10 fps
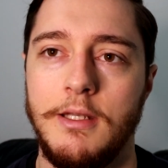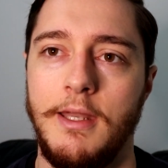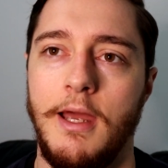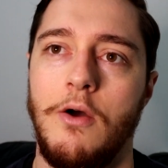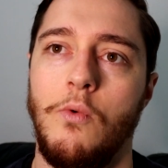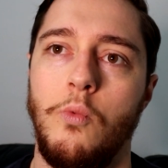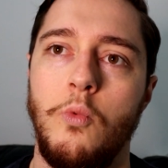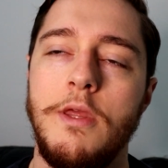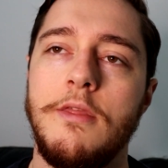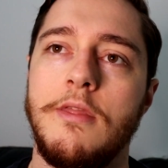Now,
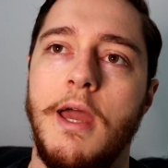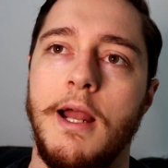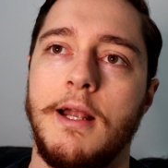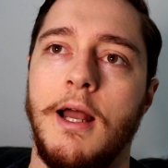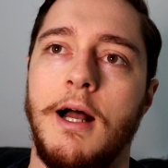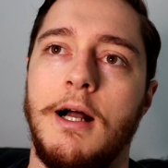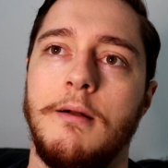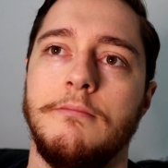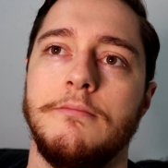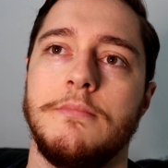with that
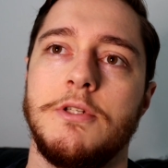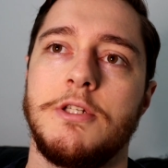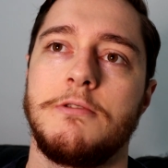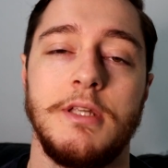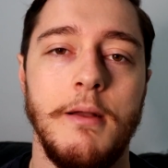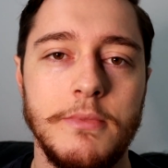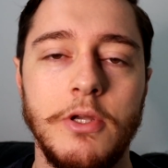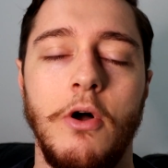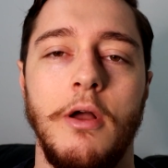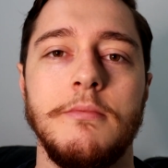comes
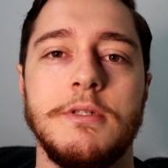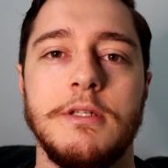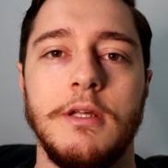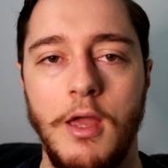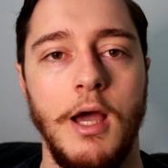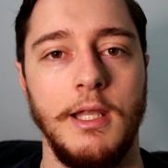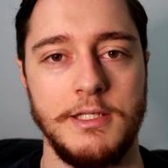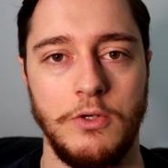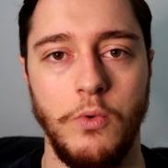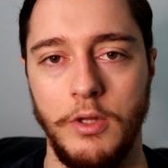sometimes a
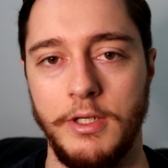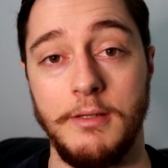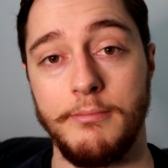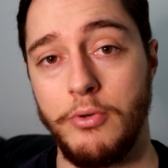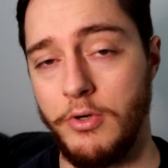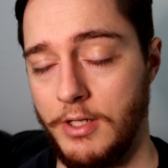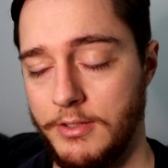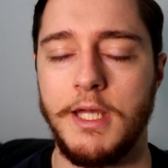lesser quality product.